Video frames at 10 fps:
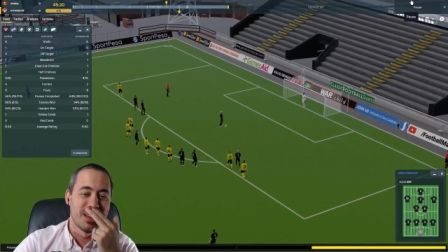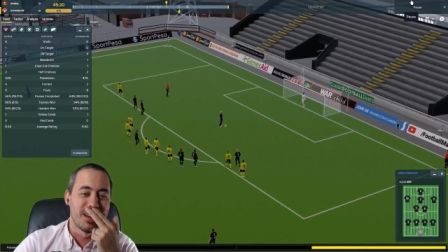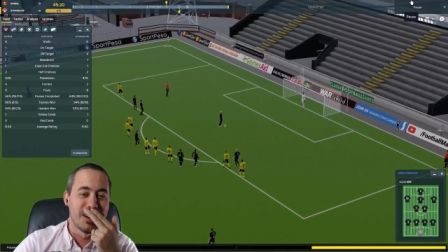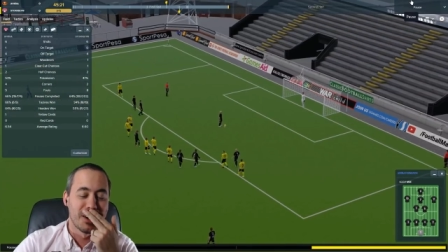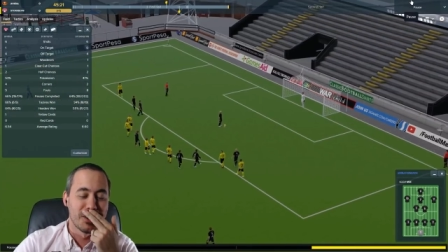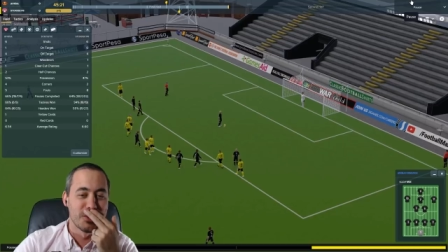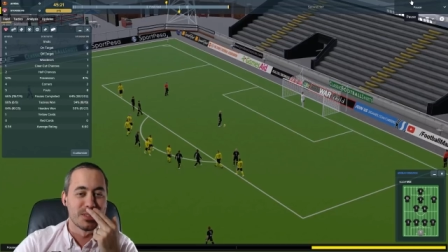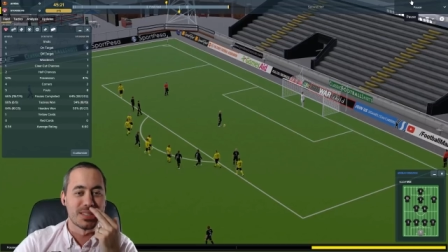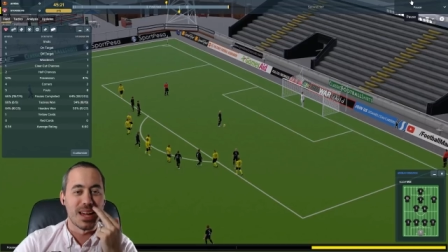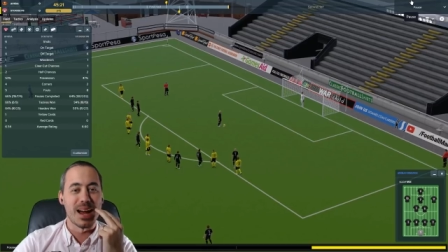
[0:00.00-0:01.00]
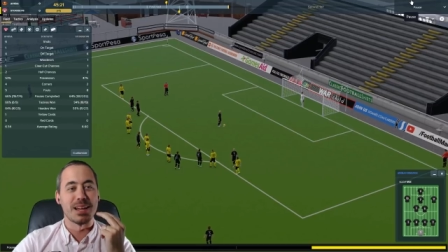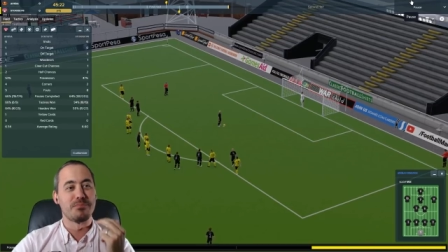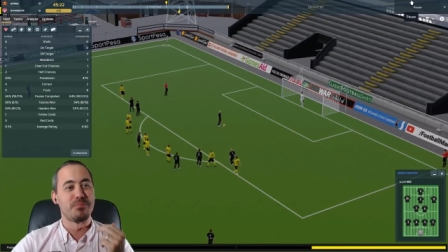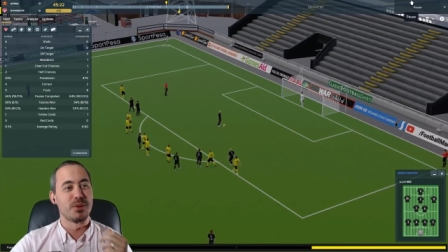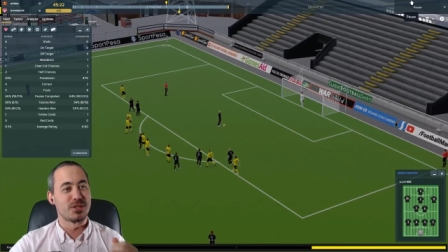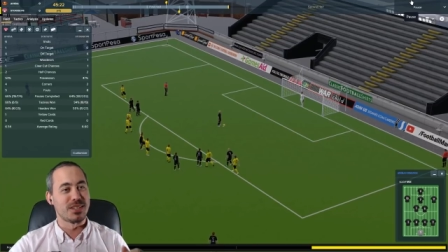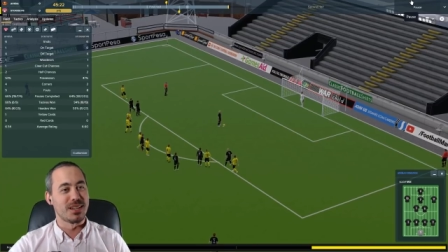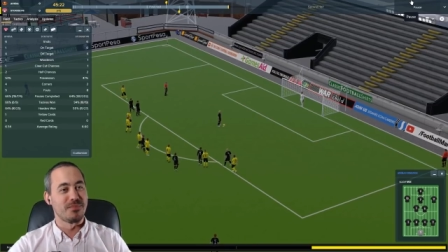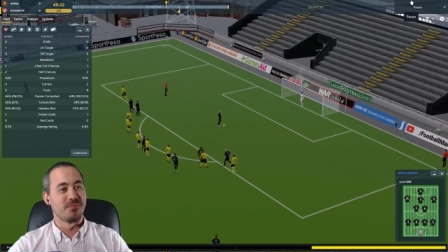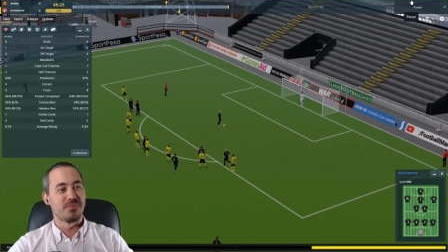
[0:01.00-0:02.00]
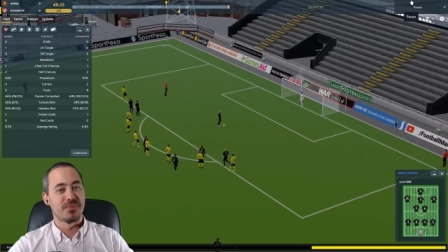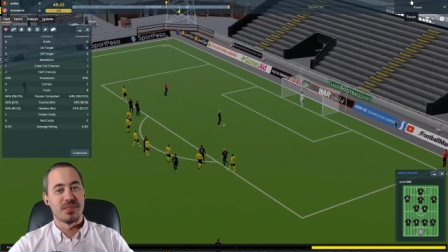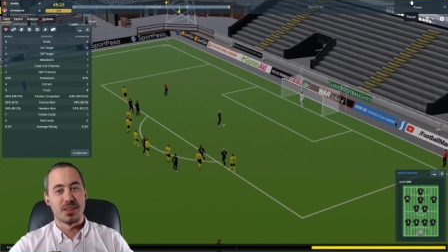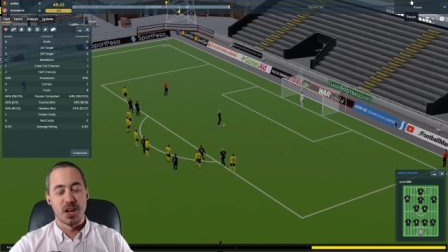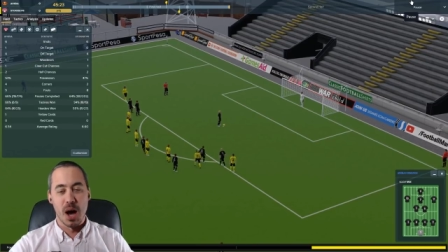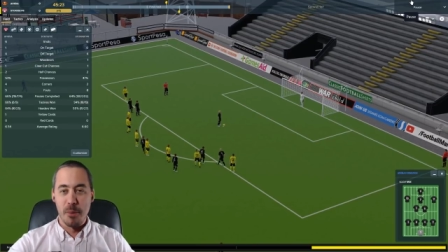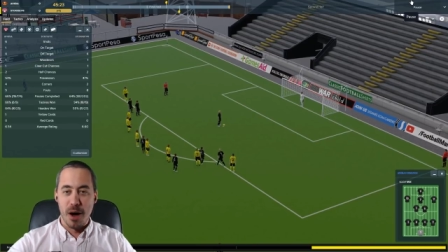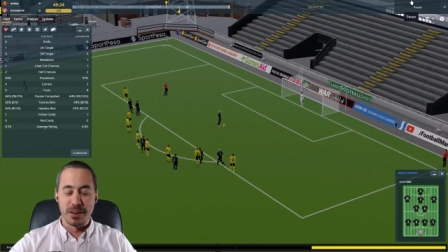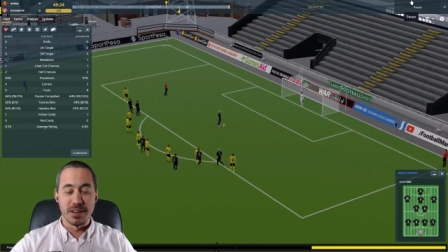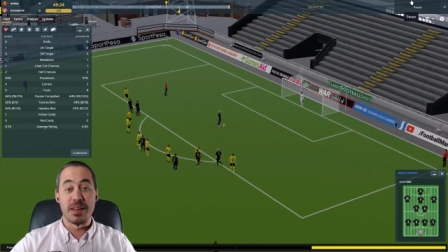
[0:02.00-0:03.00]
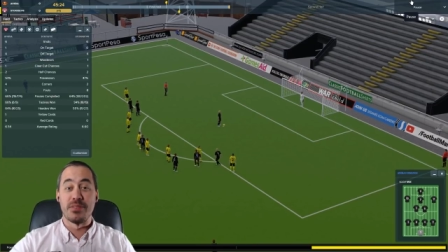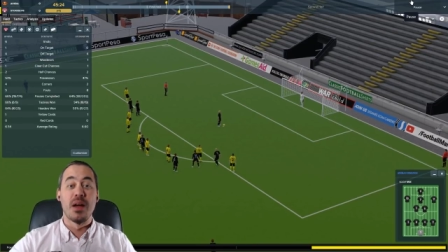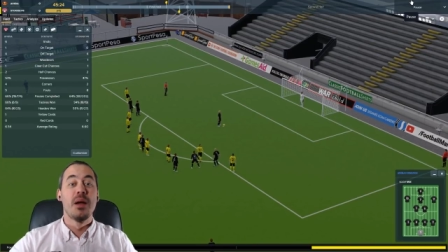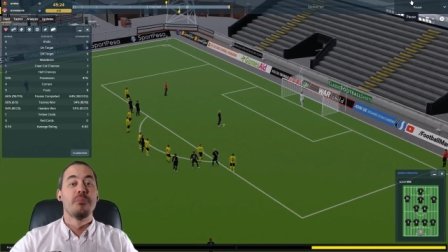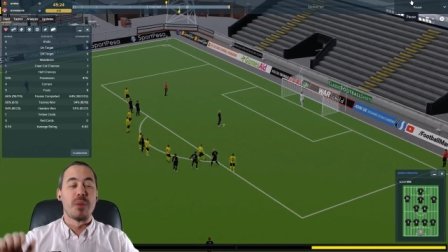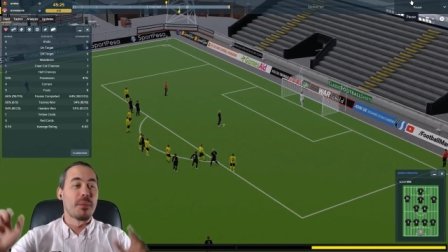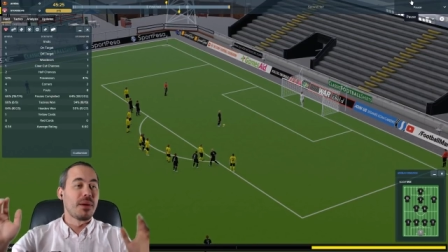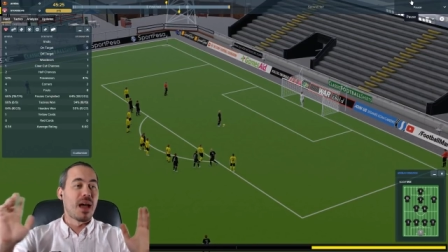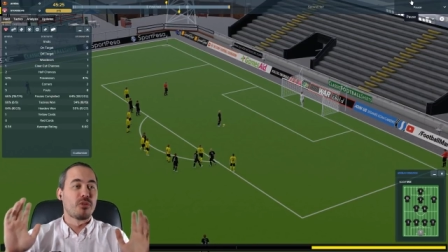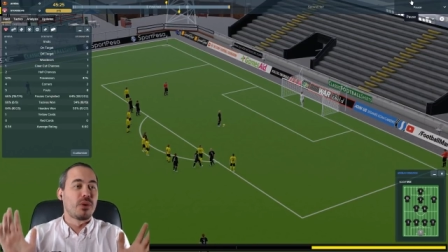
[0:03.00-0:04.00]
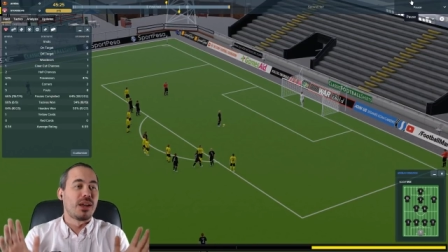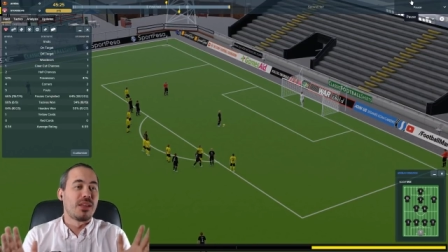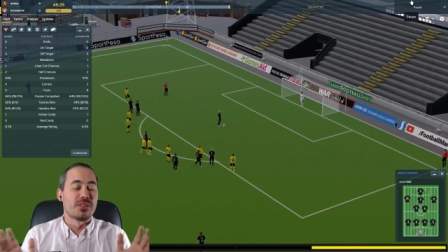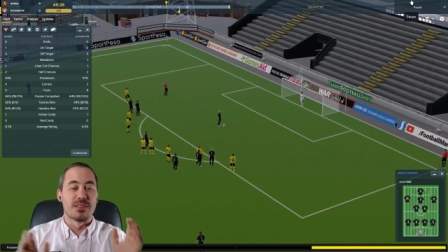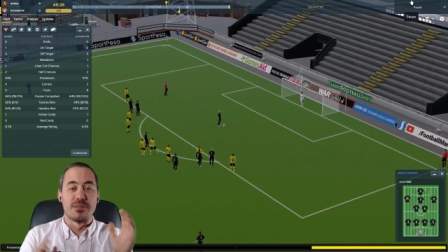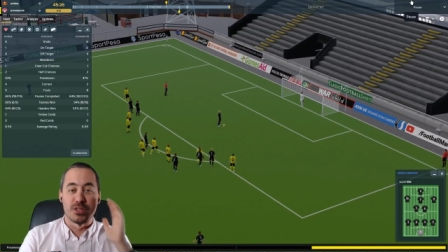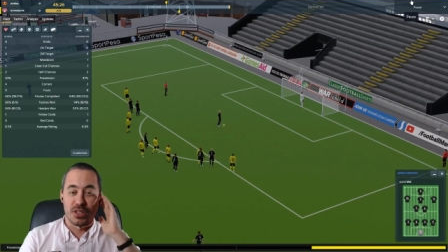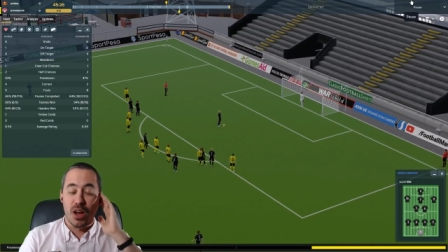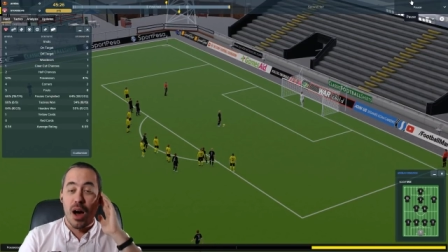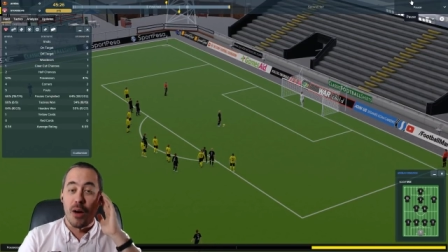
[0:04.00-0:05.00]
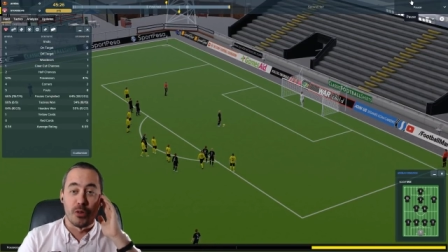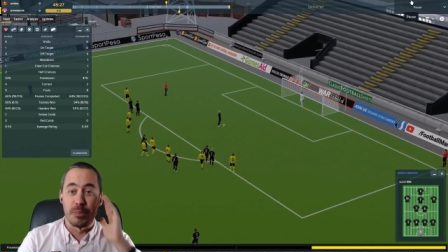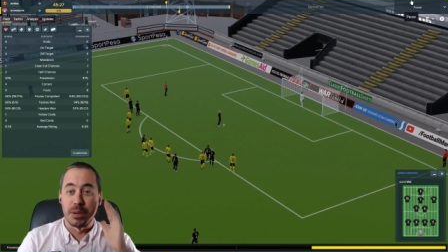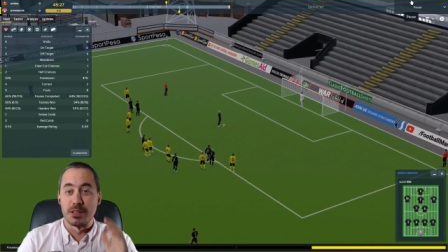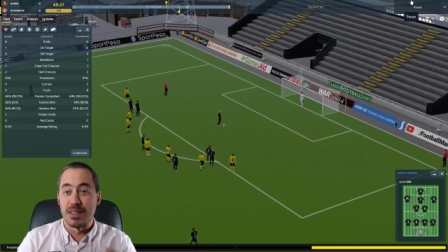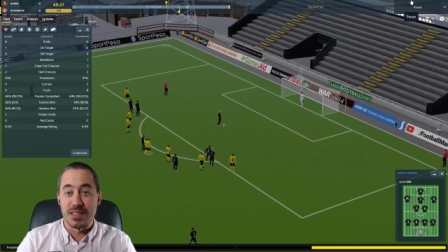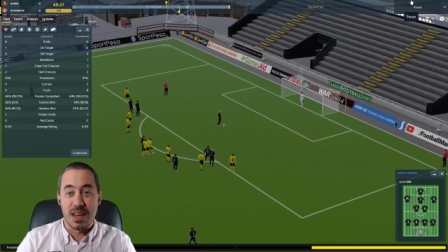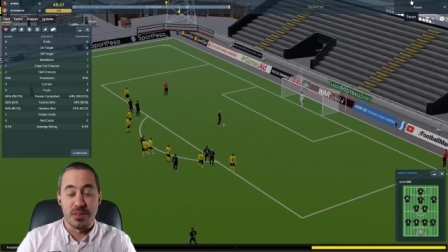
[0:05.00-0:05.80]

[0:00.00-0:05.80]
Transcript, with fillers: our new signing pushed him. Come on. It, maybe everybody at this level is just awful at penalties and